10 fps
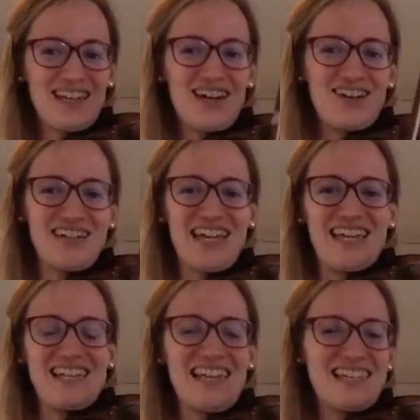Okay,
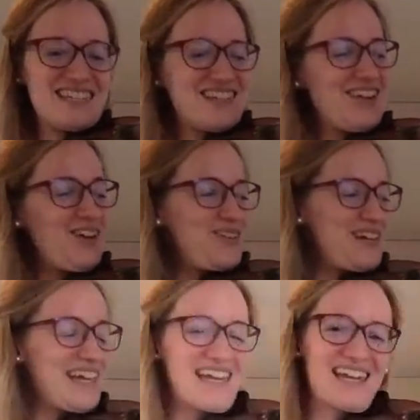let's go
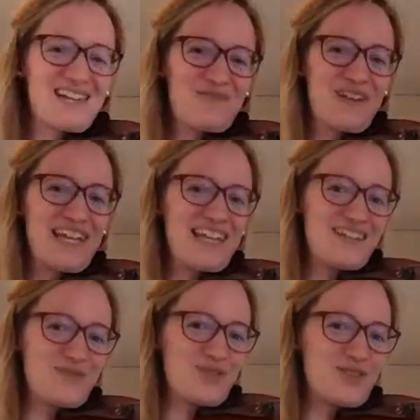and play the
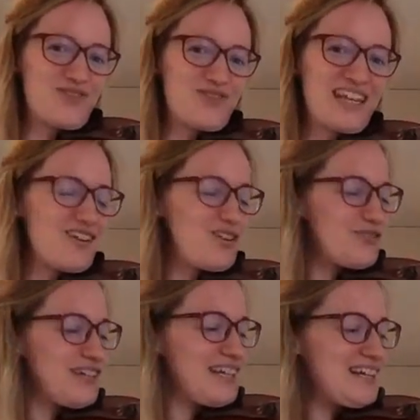fourth finger over
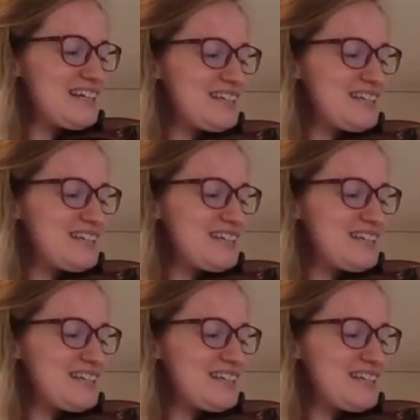here.